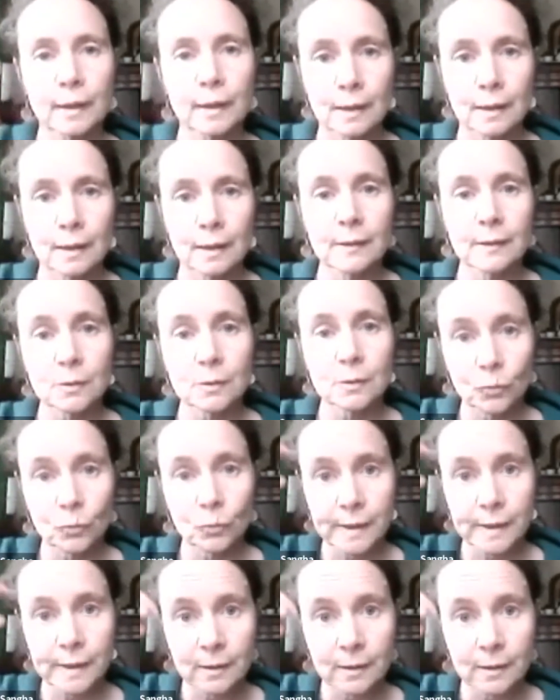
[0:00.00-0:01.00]
This all
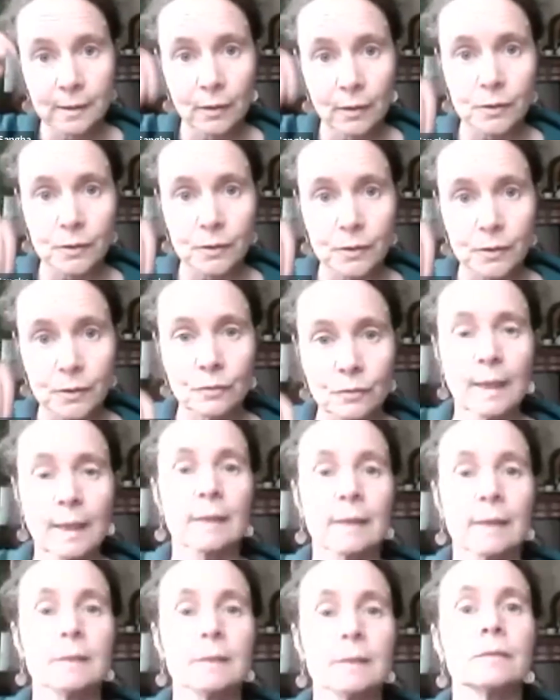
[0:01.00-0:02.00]
starts through the
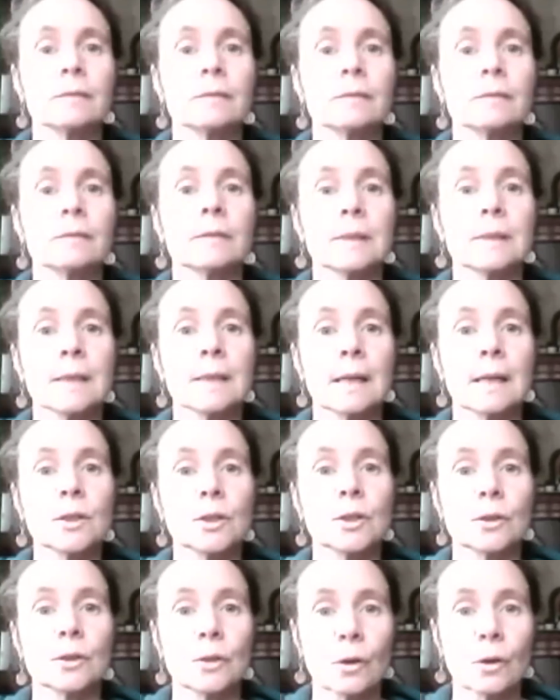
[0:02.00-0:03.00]
act of attention,
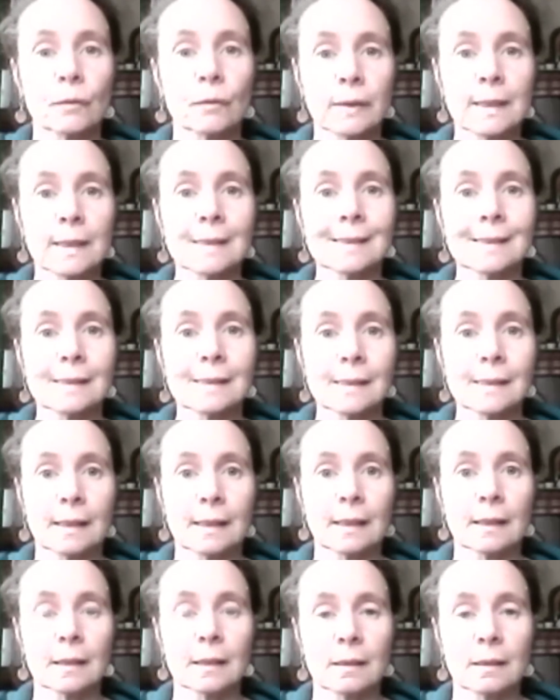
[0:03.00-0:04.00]
of
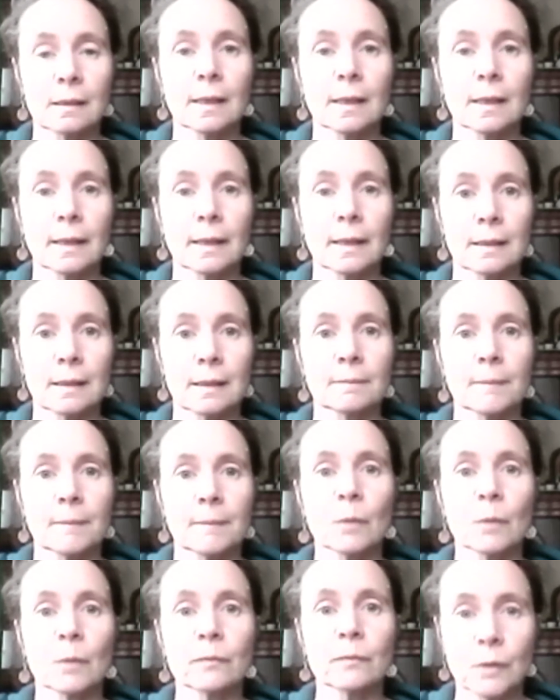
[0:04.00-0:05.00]
listening in,
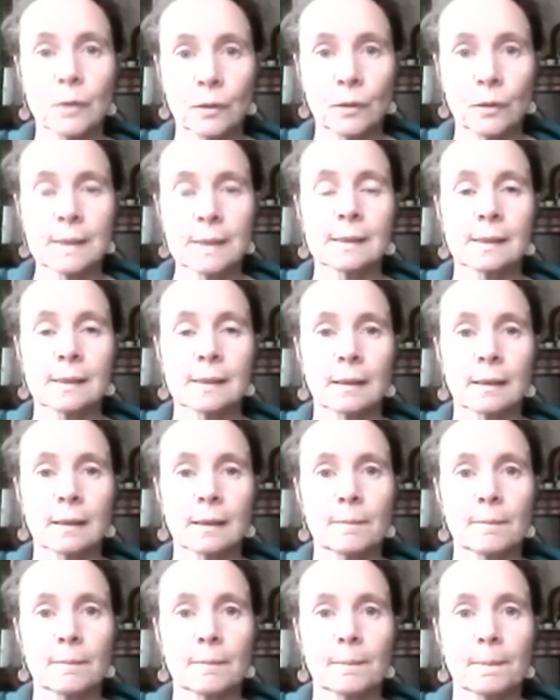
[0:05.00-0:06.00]
of
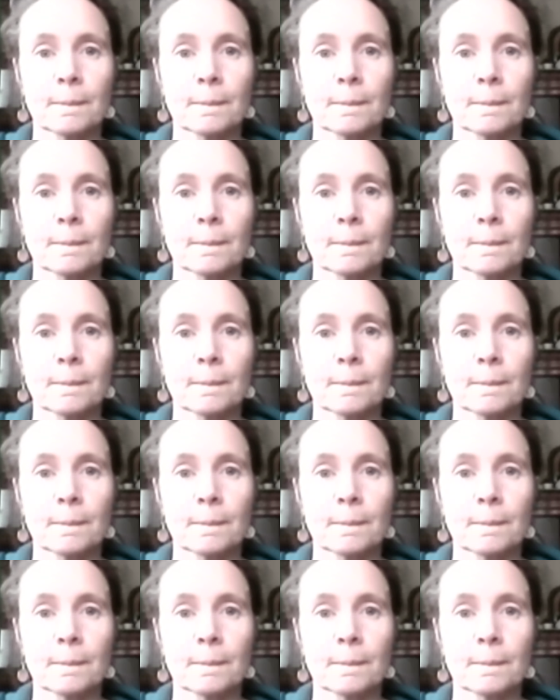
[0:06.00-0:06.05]
noticing.